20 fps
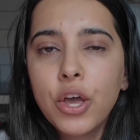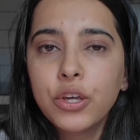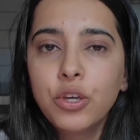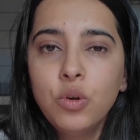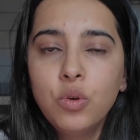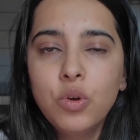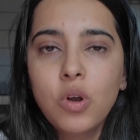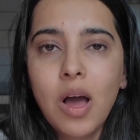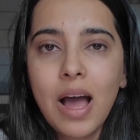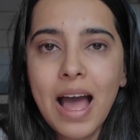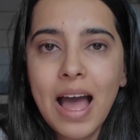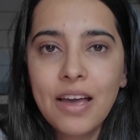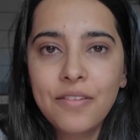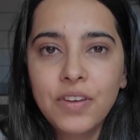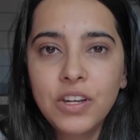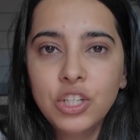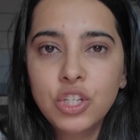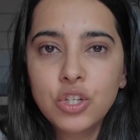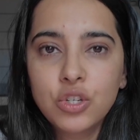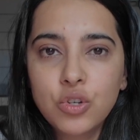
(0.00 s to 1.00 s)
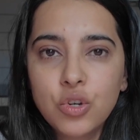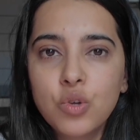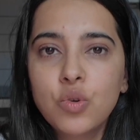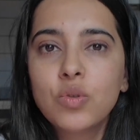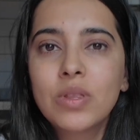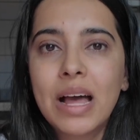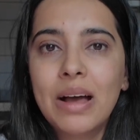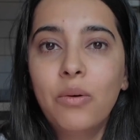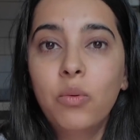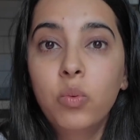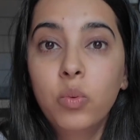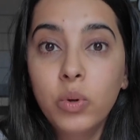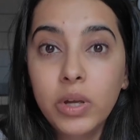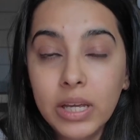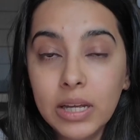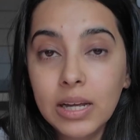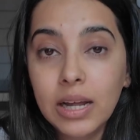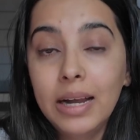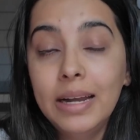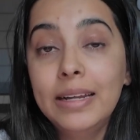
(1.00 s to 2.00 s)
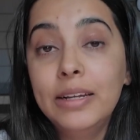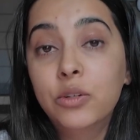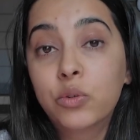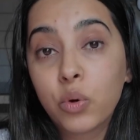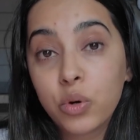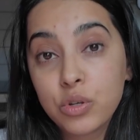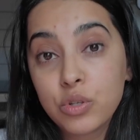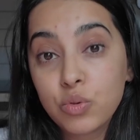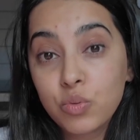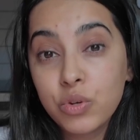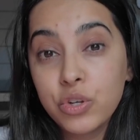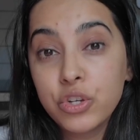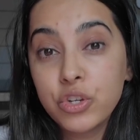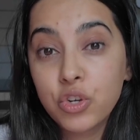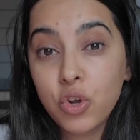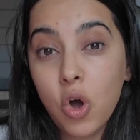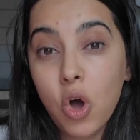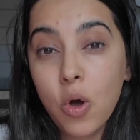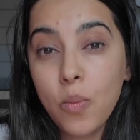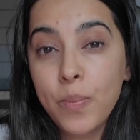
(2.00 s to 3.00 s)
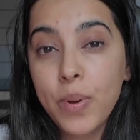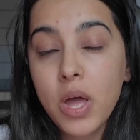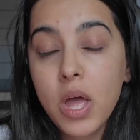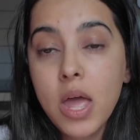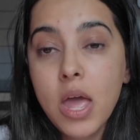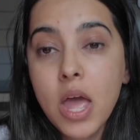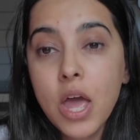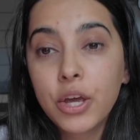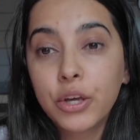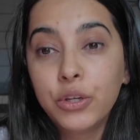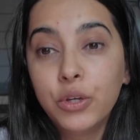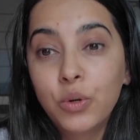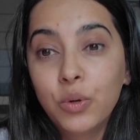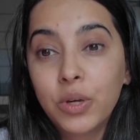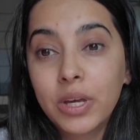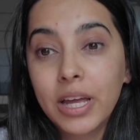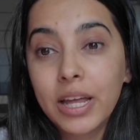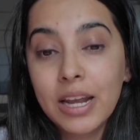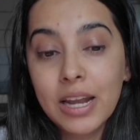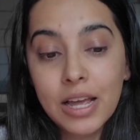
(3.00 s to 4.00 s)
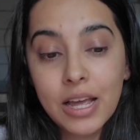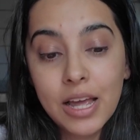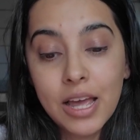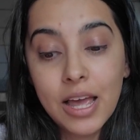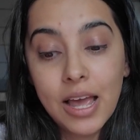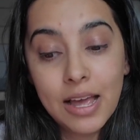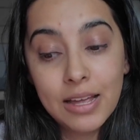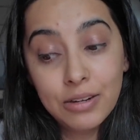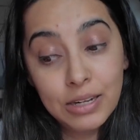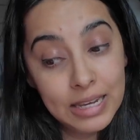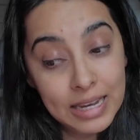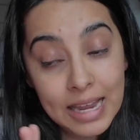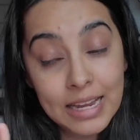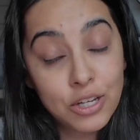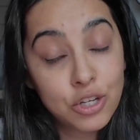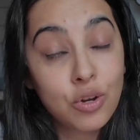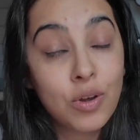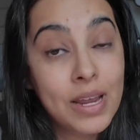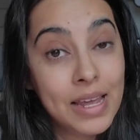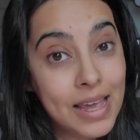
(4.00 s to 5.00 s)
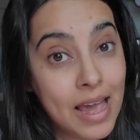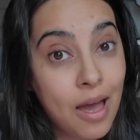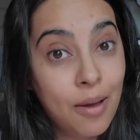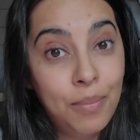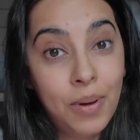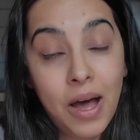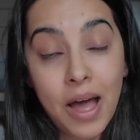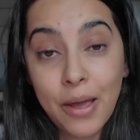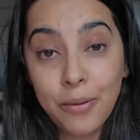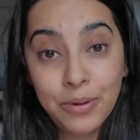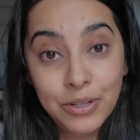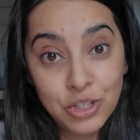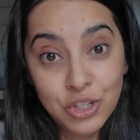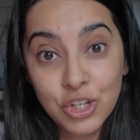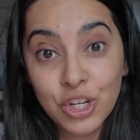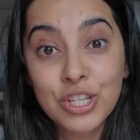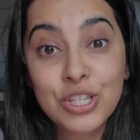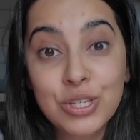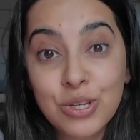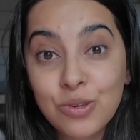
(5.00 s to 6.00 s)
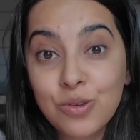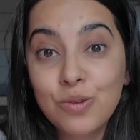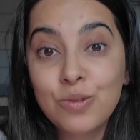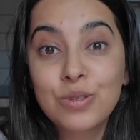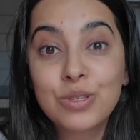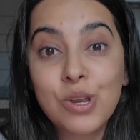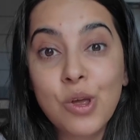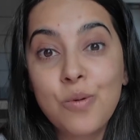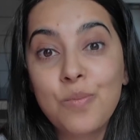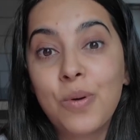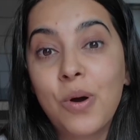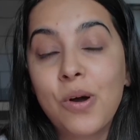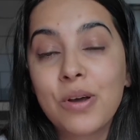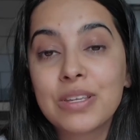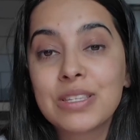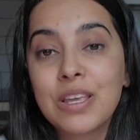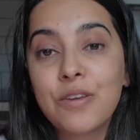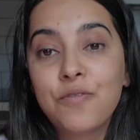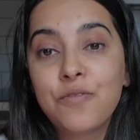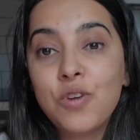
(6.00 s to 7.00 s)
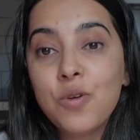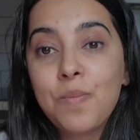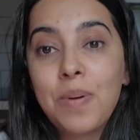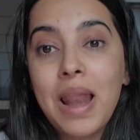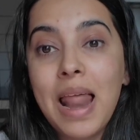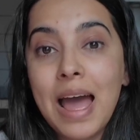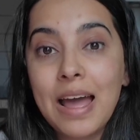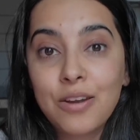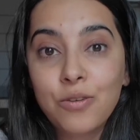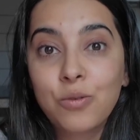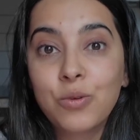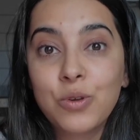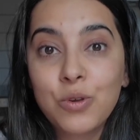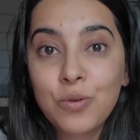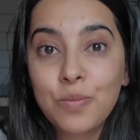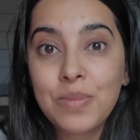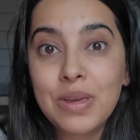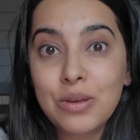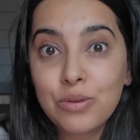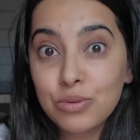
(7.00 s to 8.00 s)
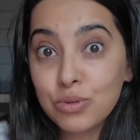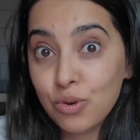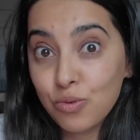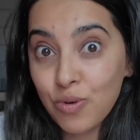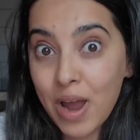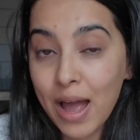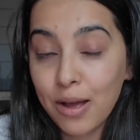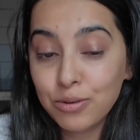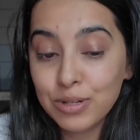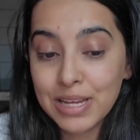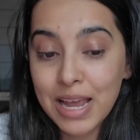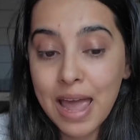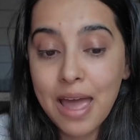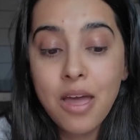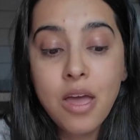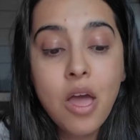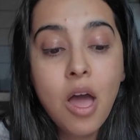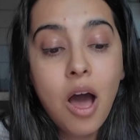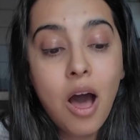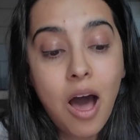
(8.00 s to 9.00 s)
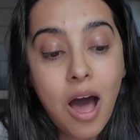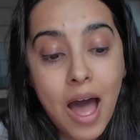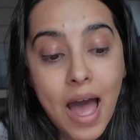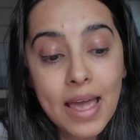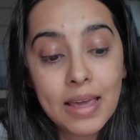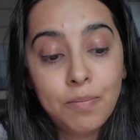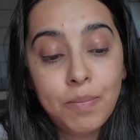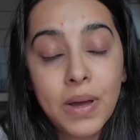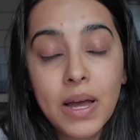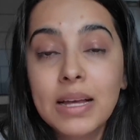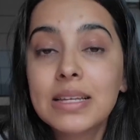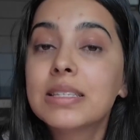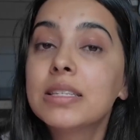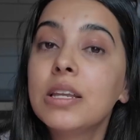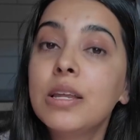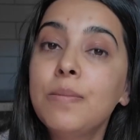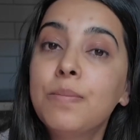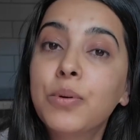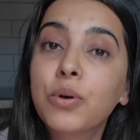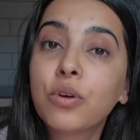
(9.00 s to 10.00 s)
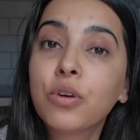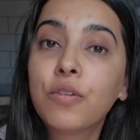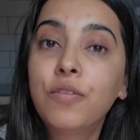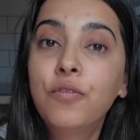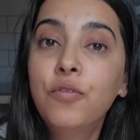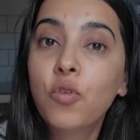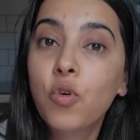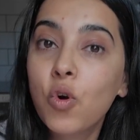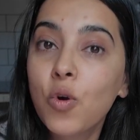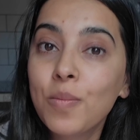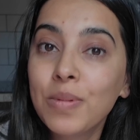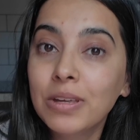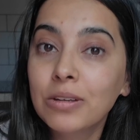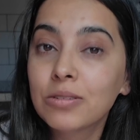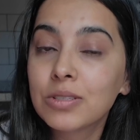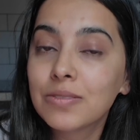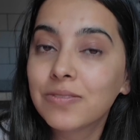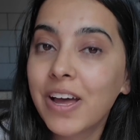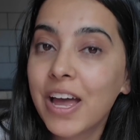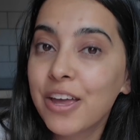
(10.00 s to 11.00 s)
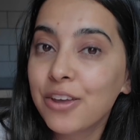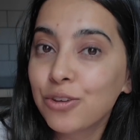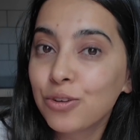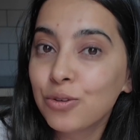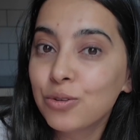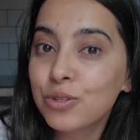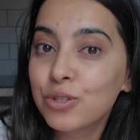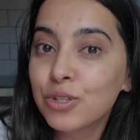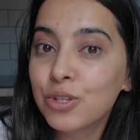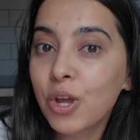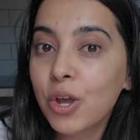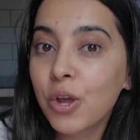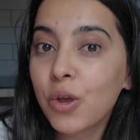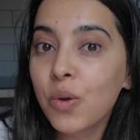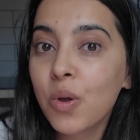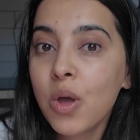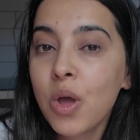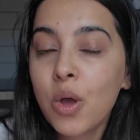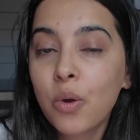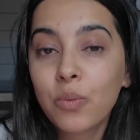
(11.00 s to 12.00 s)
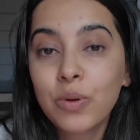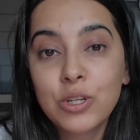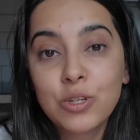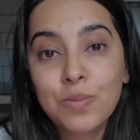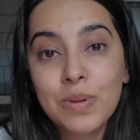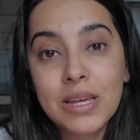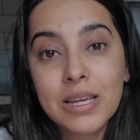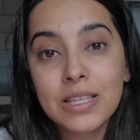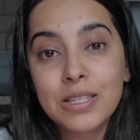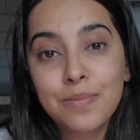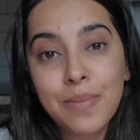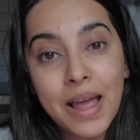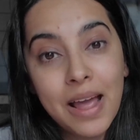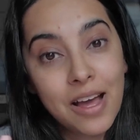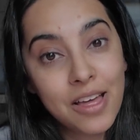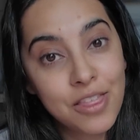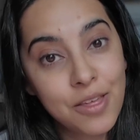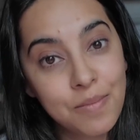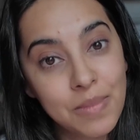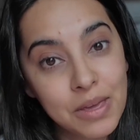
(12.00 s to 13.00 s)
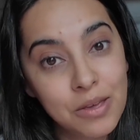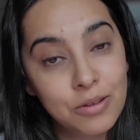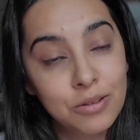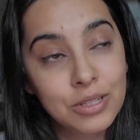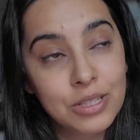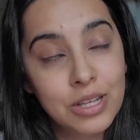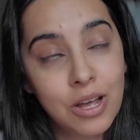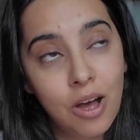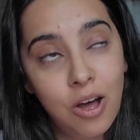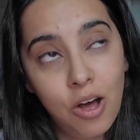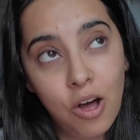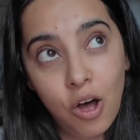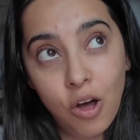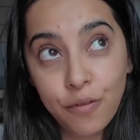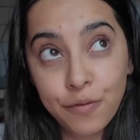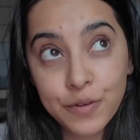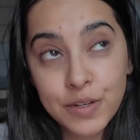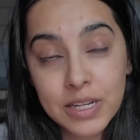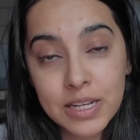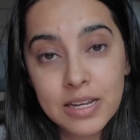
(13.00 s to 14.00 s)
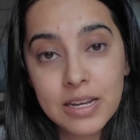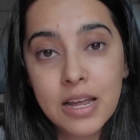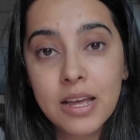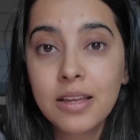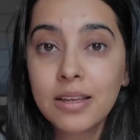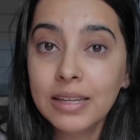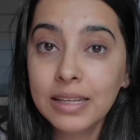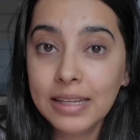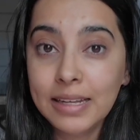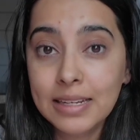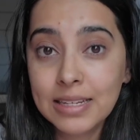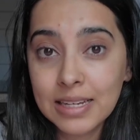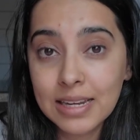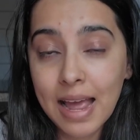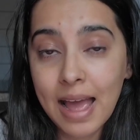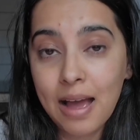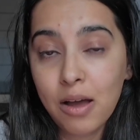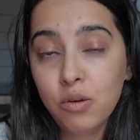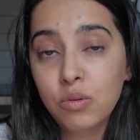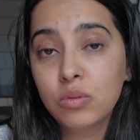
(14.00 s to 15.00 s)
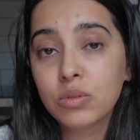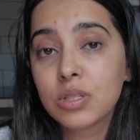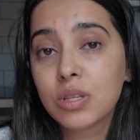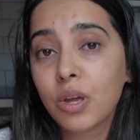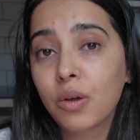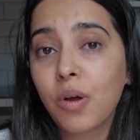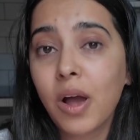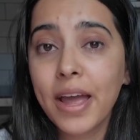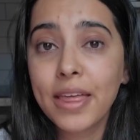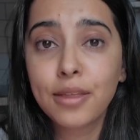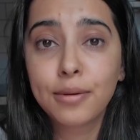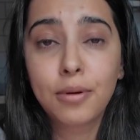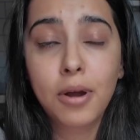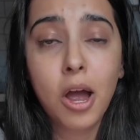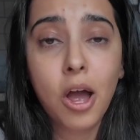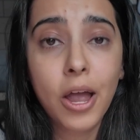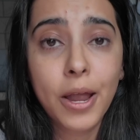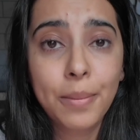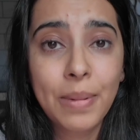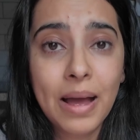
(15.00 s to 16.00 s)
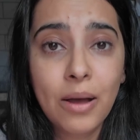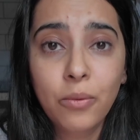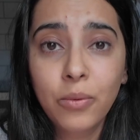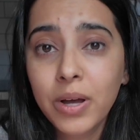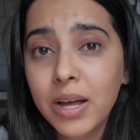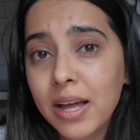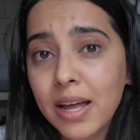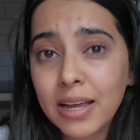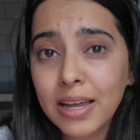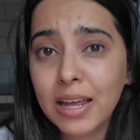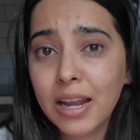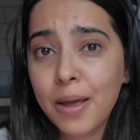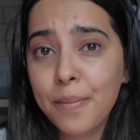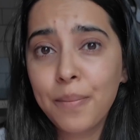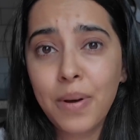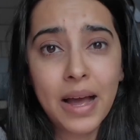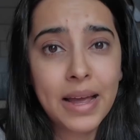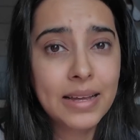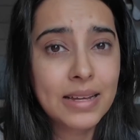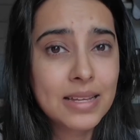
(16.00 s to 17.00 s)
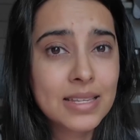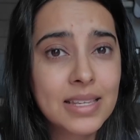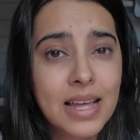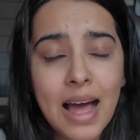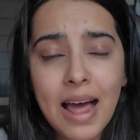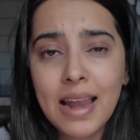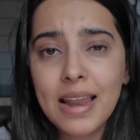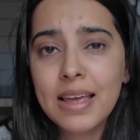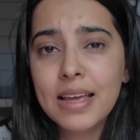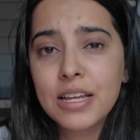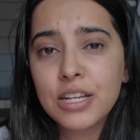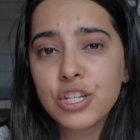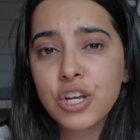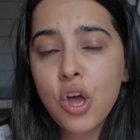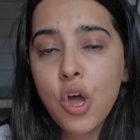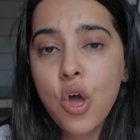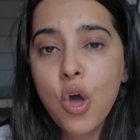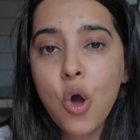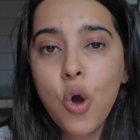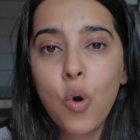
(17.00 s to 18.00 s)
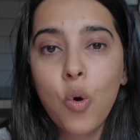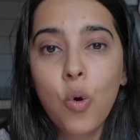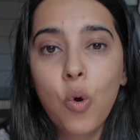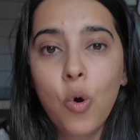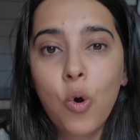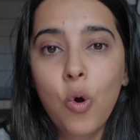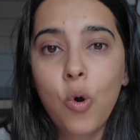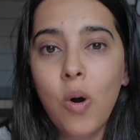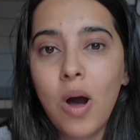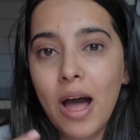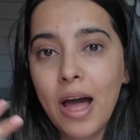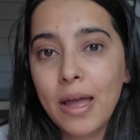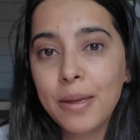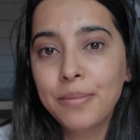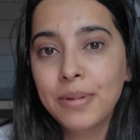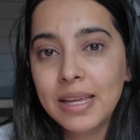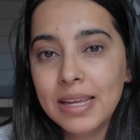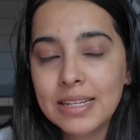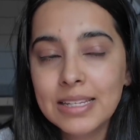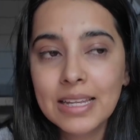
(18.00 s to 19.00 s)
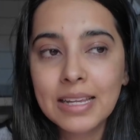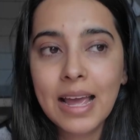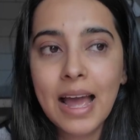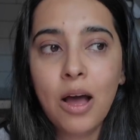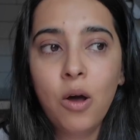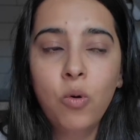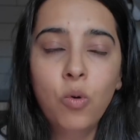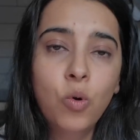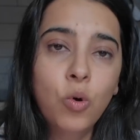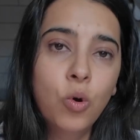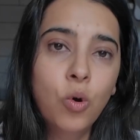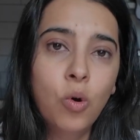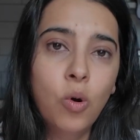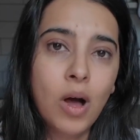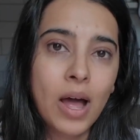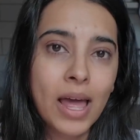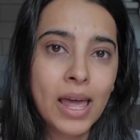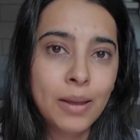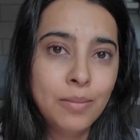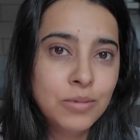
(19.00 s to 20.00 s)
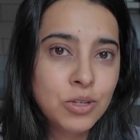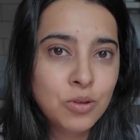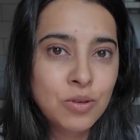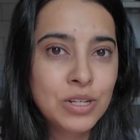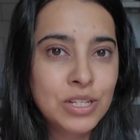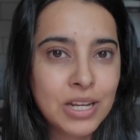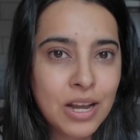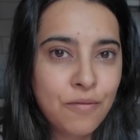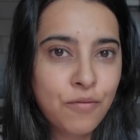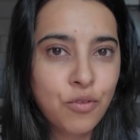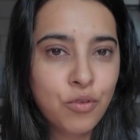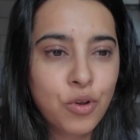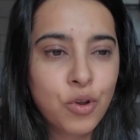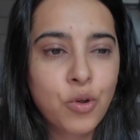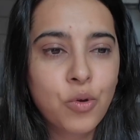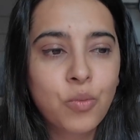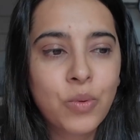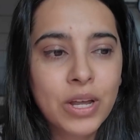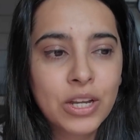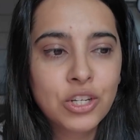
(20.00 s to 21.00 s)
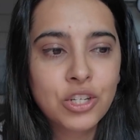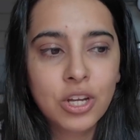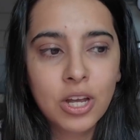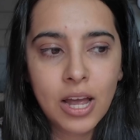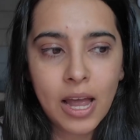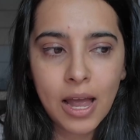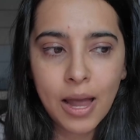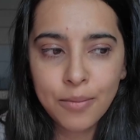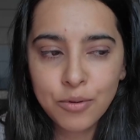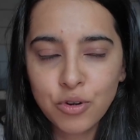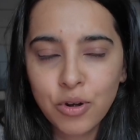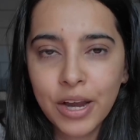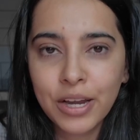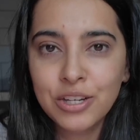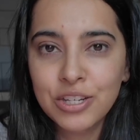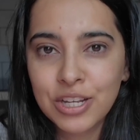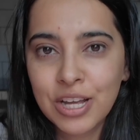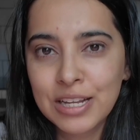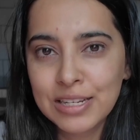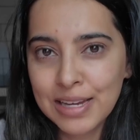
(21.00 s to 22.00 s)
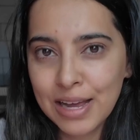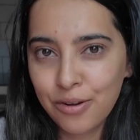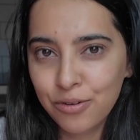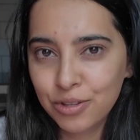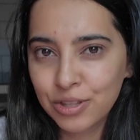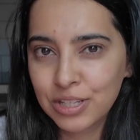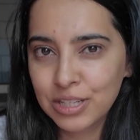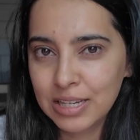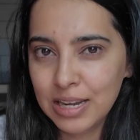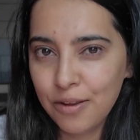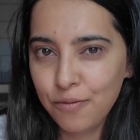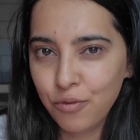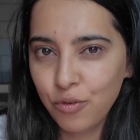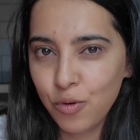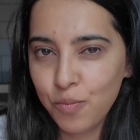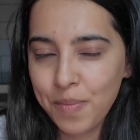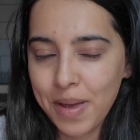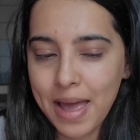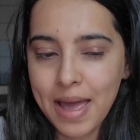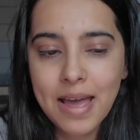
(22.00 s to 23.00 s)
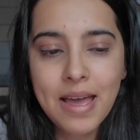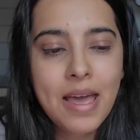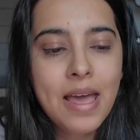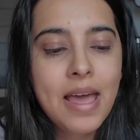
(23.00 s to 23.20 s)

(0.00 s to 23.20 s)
you not having to do that weekly grocery shop. You can literally get by with just a Gousto box if you plan all your meals around it. I personally book 4 meals via Gousto, which means my other meals are often eaten out. So either I'm at work and I'm buying a salad, or I'm eating out, or I'm doing Deliveroo, which I'm trying to cut down on the Deliveroo bit.